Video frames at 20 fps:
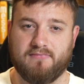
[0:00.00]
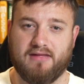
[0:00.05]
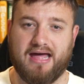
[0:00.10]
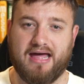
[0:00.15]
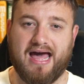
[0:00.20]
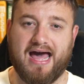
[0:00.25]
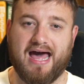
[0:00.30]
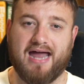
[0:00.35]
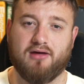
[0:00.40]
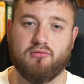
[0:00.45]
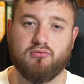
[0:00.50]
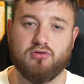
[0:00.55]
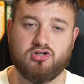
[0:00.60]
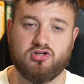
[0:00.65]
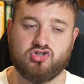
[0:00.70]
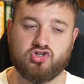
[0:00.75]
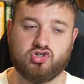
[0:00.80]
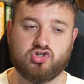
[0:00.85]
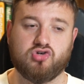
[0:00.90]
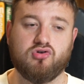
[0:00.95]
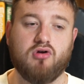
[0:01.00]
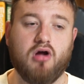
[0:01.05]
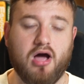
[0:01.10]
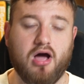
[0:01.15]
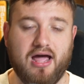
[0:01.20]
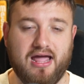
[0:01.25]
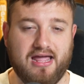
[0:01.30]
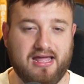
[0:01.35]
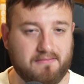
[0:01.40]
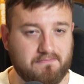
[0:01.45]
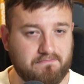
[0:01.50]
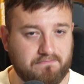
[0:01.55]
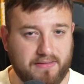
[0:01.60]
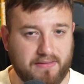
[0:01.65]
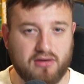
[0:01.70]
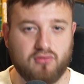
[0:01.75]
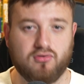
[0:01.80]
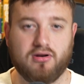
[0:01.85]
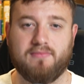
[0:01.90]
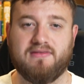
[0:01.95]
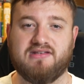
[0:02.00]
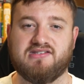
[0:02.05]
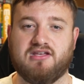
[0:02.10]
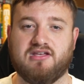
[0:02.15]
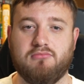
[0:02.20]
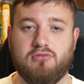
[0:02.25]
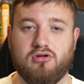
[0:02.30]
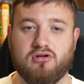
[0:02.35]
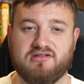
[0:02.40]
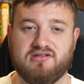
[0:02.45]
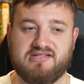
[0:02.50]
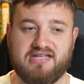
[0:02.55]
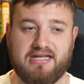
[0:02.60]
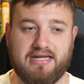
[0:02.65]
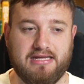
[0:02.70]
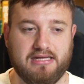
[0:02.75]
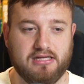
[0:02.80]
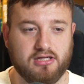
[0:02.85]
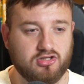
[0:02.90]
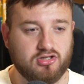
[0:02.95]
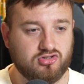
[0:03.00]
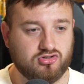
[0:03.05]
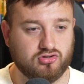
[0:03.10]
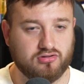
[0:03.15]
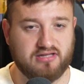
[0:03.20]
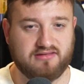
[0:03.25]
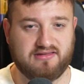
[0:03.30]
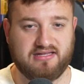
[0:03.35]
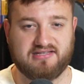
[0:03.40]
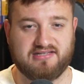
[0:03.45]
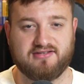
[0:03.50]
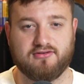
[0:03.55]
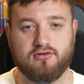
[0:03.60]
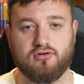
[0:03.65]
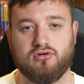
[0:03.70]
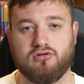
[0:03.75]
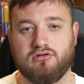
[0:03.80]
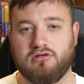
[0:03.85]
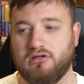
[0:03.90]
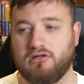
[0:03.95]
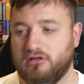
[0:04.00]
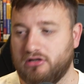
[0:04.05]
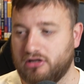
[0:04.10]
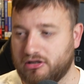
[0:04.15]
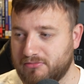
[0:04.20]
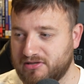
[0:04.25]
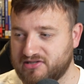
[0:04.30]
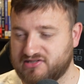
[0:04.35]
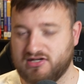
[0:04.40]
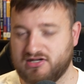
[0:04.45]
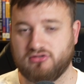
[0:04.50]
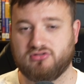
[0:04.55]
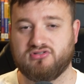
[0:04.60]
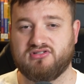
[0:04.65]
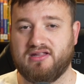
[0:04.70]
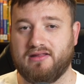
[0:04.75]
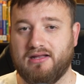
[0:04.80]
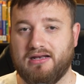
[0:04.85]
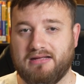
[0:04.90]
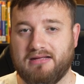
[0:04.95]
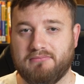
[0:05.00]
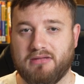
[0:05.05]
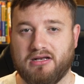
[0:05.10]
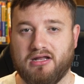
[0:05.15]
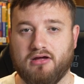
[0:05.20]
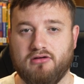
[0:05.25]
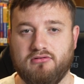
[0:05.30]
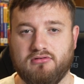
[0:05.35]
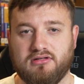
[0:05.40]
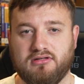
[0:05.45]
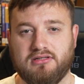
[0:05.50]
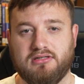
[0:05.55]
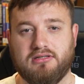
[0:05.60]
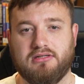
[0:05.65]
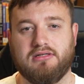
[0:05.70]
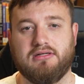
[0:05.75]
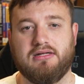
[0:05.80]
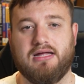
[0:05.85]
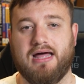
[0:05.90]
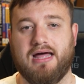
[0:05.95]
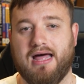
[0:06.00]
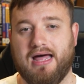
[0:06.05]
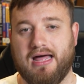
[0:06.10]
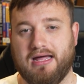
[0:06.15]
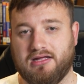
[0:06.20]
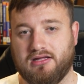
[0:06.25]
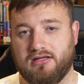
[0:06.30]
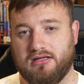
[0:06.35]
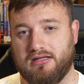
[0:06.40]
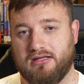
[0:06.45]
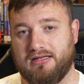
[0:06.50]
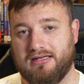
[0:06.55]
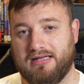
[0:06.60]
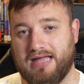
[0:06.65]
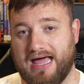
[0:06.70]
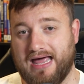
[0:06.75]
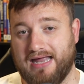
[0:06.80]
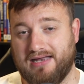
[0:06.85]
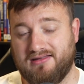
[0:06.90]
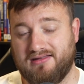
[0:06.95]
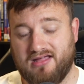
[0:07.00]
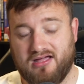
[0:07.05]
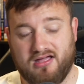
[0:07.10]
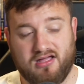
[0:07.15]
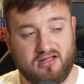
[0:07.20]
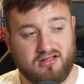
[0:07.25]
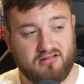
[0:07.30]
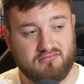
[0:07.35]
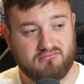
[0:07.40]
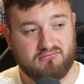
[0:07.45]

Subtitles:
and I want to try and build up this community. Join the Discord, look at my socials in the link below, and I'll